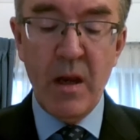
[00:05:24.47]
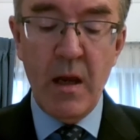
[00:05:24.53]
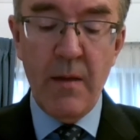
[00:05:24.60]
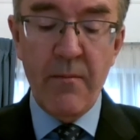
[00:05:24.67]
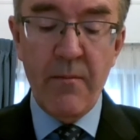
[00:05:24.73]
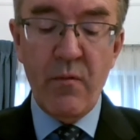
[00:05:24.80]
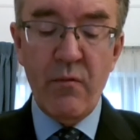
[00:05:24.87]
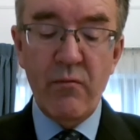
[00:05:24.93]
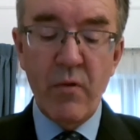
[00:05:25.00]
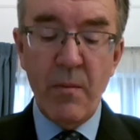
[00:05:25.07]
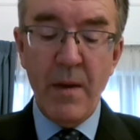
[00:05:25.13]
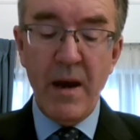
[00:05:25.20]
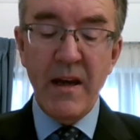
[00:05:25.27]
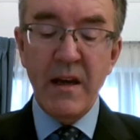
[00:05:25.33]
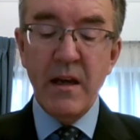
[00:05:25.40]
And
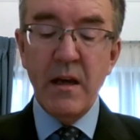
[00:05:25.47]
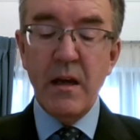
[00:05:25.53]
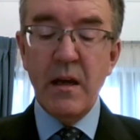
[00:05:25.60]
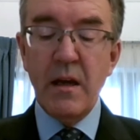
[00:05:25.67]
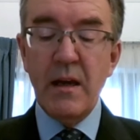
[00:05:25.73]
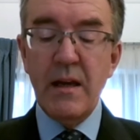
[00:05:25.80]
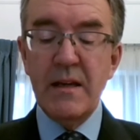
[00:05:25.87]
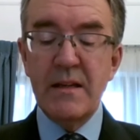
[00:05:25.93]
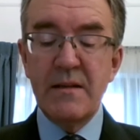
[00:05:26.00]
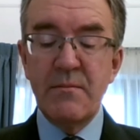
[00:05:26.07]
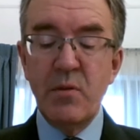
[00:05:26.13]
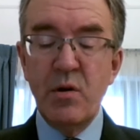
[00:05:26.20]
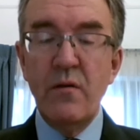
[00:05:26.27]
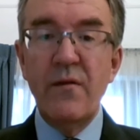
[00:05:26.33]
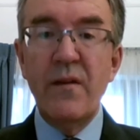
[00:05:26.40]
Romania is
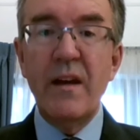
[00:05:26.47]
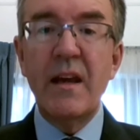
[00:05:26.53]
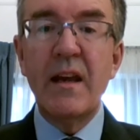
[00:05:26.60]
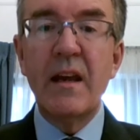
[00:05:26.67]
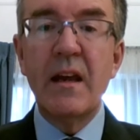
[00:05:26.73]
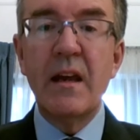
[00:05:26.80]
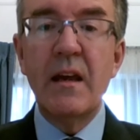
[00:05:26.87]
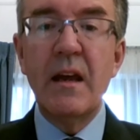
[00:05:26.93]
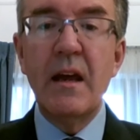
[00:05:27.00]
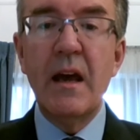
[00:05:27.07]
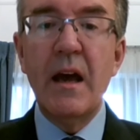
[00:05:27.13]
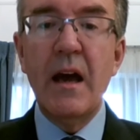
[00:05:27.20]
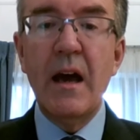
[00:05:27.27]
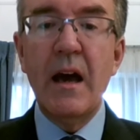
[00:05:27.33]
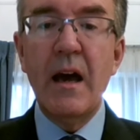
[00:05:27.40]
moving,
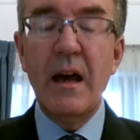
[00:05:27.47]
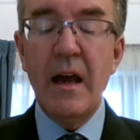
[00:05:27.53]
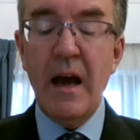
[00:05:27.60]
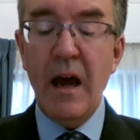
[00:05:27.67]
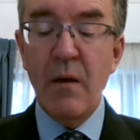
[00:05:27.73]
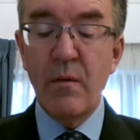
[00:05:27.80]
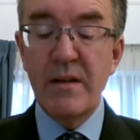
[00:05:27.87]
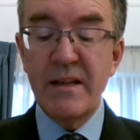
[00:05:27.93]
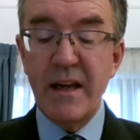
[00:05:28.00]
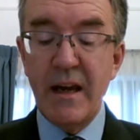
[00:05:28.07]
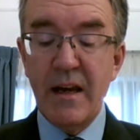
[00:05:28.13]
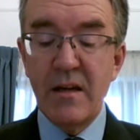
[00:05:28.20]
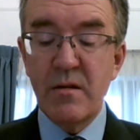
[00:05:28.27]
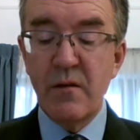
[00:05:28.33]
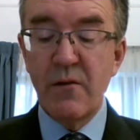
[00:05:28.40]
I would say,
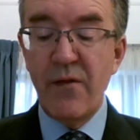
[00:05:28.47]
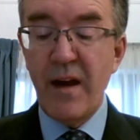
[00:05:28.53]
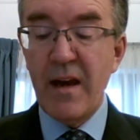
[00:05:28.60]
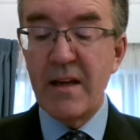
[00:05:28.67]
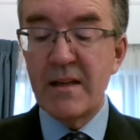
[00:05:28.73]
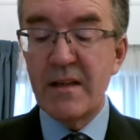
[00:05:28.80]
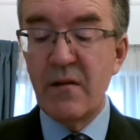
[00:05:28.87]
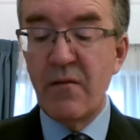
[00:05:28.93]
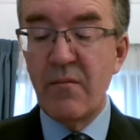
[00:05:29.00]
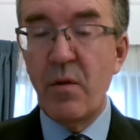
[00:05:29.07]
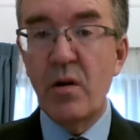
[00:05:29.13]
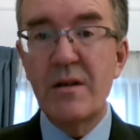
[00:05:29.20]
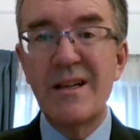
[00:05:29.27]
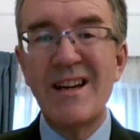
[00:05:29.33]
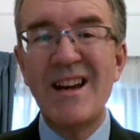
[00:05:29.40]
into a phase of
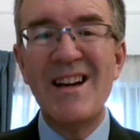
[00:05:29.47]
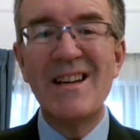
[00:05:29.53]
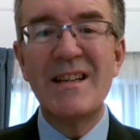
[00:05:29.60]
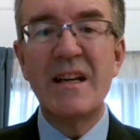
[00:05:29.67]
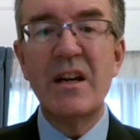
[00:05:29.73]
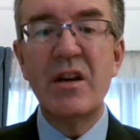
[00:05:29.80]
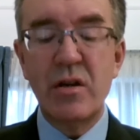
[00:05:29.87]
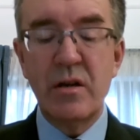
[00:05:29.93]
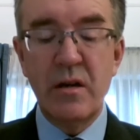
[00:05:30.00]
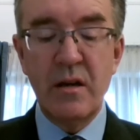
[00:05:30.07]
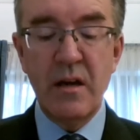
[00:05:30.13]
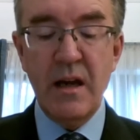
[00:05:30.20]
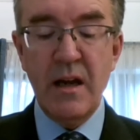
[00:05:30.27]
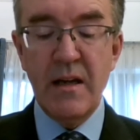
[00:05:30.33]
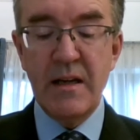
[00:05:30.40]

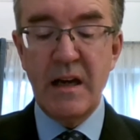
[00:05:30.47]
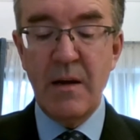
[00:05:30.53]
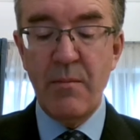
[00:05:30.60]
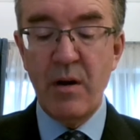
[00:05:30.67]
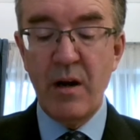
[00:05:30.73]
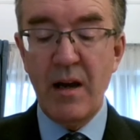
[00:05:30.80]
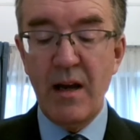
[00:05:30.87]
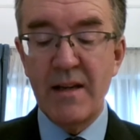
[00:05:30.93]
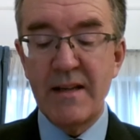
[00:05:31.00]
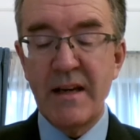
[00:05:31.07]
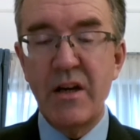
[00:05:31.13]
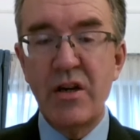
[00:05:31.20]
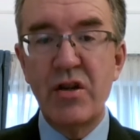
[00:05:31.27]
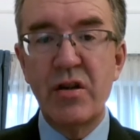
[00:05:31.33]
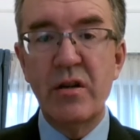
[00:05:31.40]
modernization and
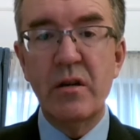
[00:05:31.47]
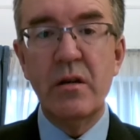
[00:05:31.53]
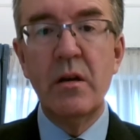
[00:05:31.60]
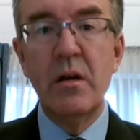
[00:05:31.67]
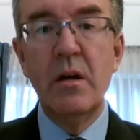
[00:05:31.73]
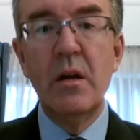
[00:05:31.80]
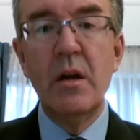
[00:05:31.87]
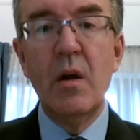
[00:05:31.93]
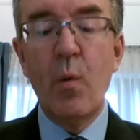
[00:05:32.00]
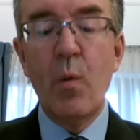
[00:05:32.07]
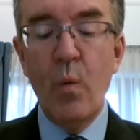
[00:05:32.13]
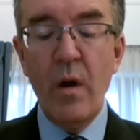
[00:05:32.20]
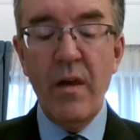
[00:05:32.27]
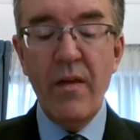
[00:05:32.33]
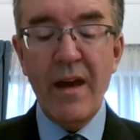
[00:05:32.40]
liberalization
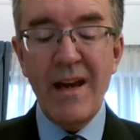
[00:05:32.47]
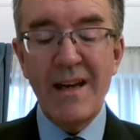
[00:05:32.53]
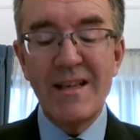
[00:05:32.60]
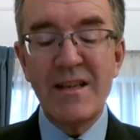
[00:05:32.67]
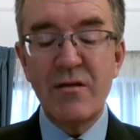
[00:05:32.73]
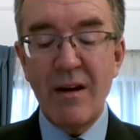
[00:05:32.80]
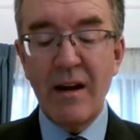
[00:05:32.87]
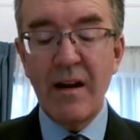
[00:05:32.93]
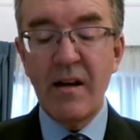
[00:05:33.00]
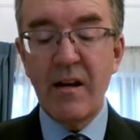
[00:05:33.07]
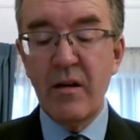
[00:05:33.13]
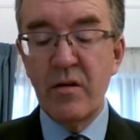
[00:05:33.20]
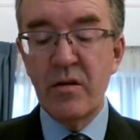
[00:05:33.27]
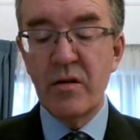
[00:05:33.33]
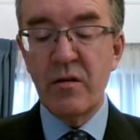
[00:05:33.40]
with a
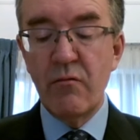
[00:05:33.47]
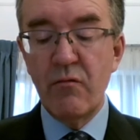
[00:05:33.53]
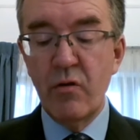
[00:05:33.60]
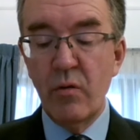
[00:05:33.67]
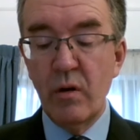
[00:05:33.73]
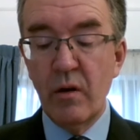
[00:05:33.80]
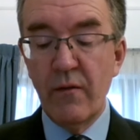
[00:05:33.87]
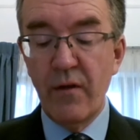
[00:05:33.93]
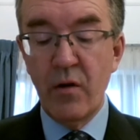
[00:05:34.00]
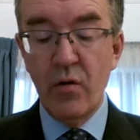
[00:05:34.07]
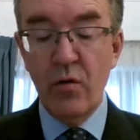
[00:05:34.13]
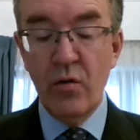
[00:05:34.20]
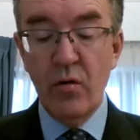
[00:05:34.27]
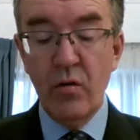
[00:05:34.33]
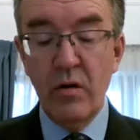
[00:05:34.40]
strengthened rule of
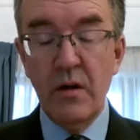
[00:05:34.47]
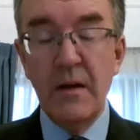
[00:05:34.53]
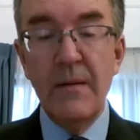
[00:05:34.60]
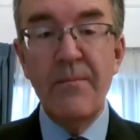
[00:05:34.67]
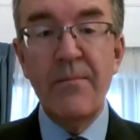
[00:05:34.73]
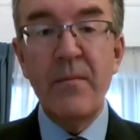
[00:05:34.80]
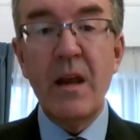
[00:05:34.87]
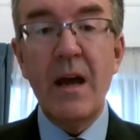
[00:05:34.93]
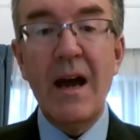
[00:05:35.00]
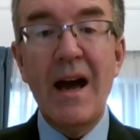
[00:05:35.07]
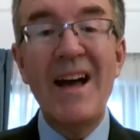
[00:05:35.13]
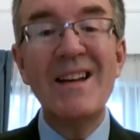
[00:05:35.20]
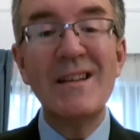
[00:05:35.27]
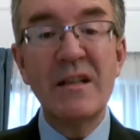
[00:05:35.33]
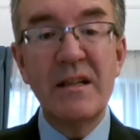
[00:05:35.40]
law
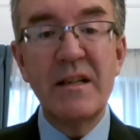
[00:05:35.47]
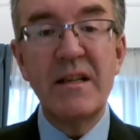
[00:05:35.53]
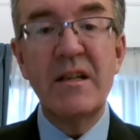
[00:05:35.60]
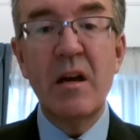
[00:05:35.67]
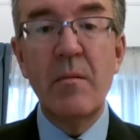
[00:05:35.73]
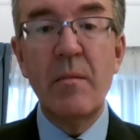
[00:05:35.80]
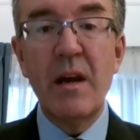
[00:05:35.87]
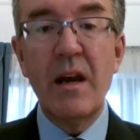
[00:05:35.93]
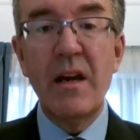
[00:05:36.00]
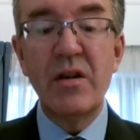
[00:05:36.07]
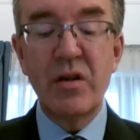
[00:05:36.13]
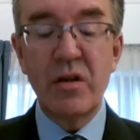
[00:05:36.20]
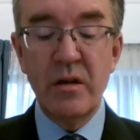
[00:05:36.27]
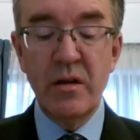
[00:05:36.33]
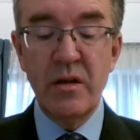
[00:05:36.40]
and a
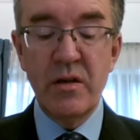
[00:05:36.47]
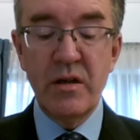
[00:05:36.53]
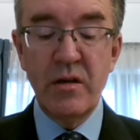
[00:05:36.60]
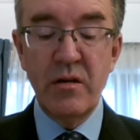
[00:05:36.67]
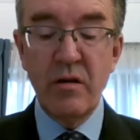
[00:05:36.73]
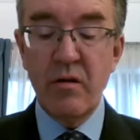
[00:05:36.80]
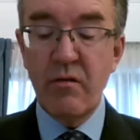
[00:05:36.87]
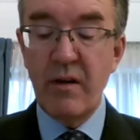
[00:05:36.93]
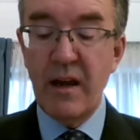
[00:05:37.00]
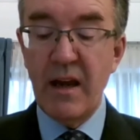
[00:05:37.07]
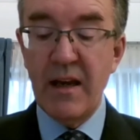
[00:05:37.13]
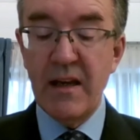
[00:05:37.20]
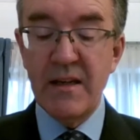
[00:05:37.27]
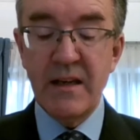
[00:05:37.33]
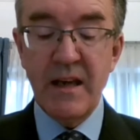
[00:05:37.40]
determination to
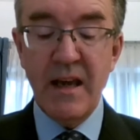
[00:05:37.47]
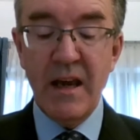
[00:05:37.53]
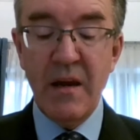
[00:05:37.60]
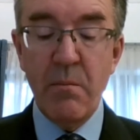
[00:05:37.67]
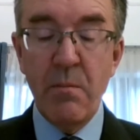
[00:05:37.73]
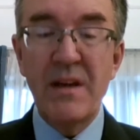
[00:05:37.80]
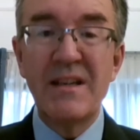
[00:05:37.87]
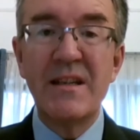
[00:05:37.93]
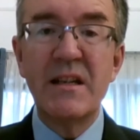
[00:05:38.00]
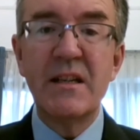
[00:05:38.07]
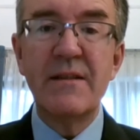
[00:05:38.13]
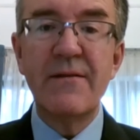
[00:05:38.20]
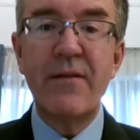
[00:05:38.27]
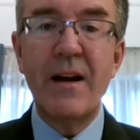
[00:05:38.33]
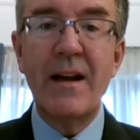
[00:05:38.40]
create a
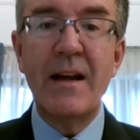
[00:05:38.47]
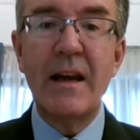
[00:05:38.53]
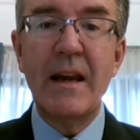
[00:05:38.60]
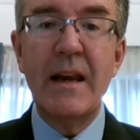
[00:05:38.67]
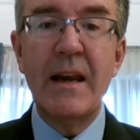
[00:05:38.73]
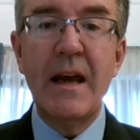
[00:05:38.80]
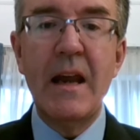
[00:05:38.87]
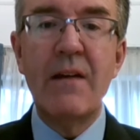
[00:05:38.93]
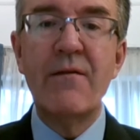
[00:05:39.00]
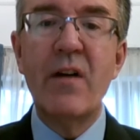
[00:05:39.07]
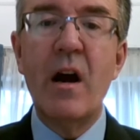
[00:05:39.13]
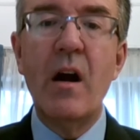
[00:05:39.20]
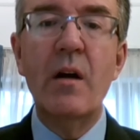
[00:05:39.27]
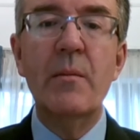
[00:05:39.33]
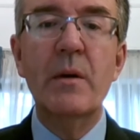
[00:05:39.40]
business-friendly
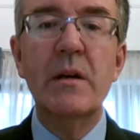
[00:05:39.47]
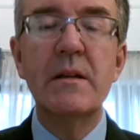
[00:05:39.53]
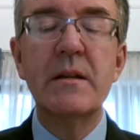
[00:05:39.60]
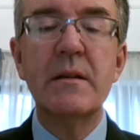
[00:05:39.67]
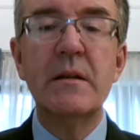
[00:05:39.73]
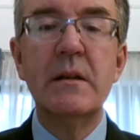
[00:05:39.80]
environment.